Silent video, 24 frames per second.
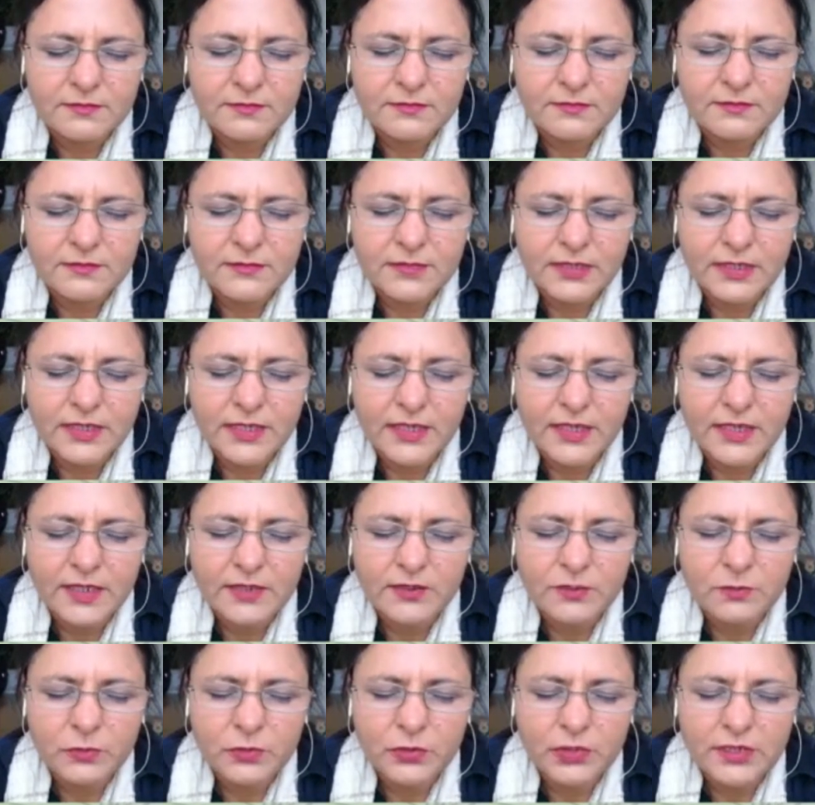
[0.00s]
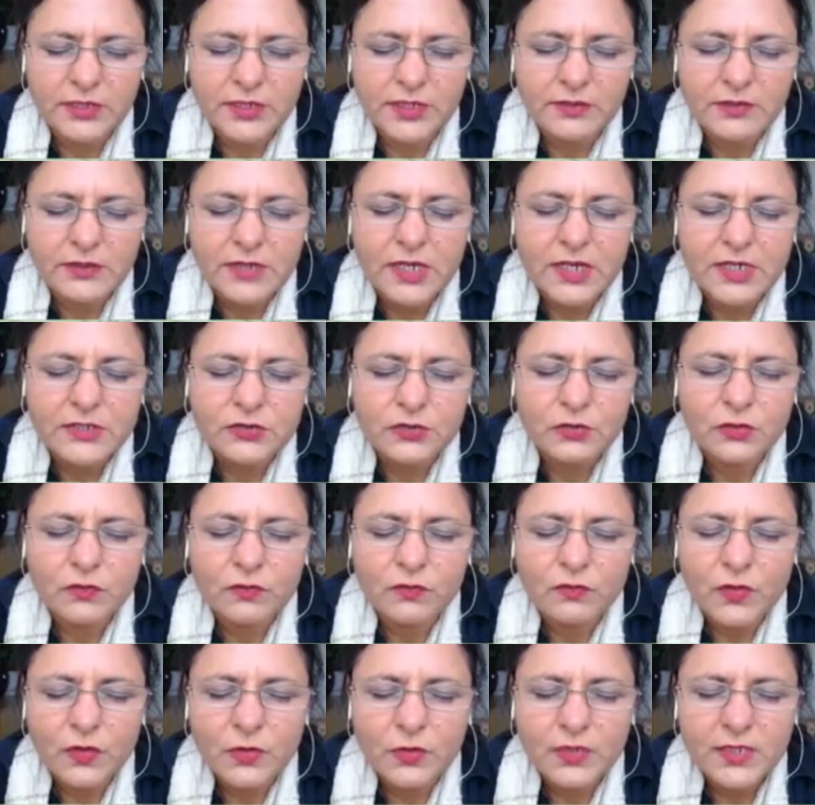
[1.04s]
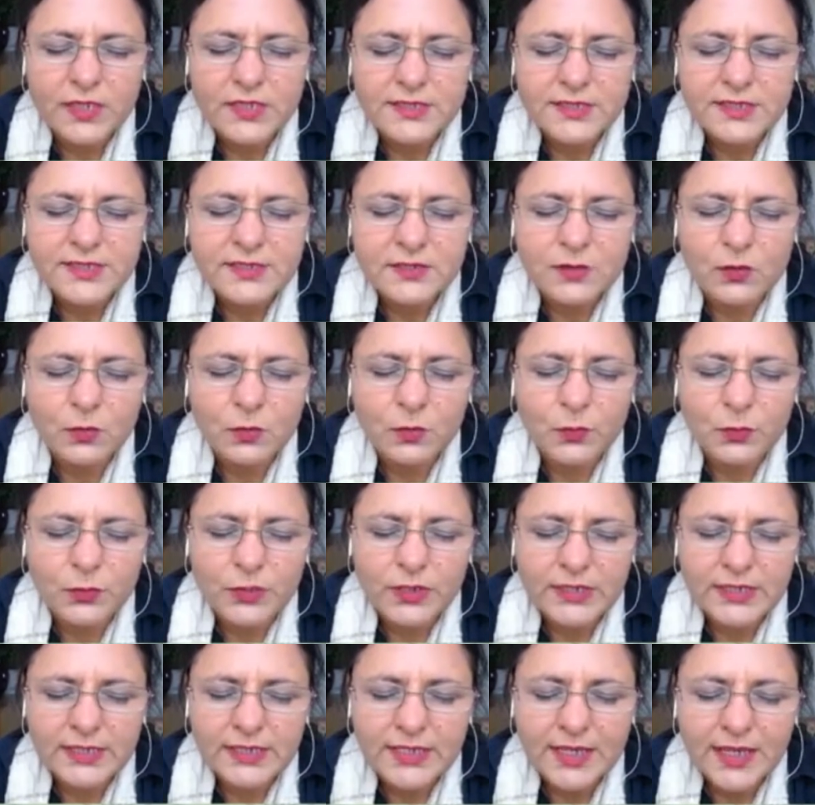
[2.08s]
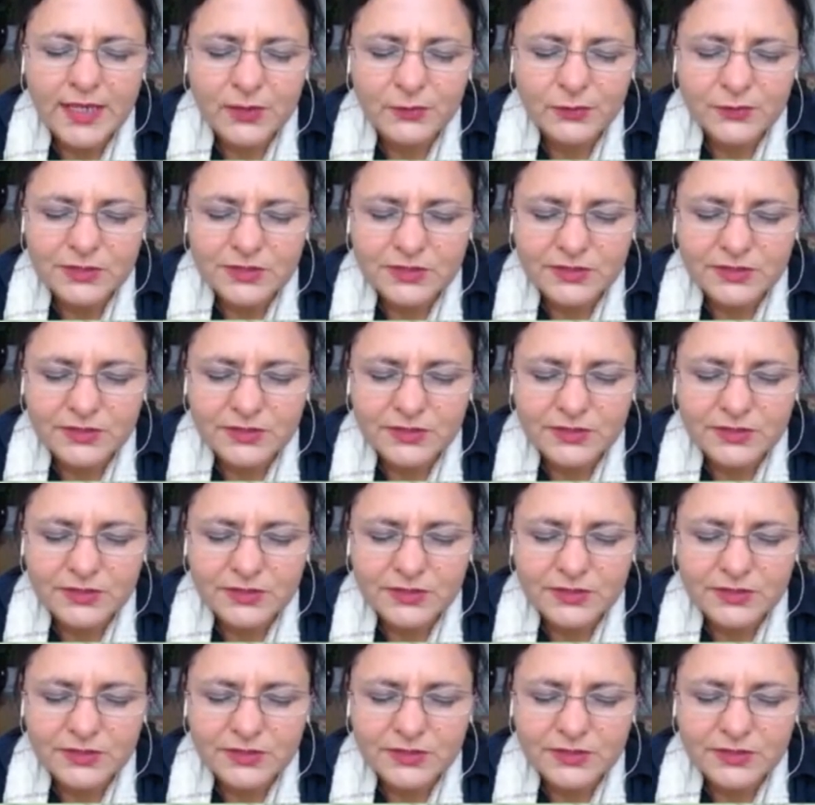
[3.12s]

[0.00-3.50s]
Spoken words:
and breathe out. So the focus is on breathing out.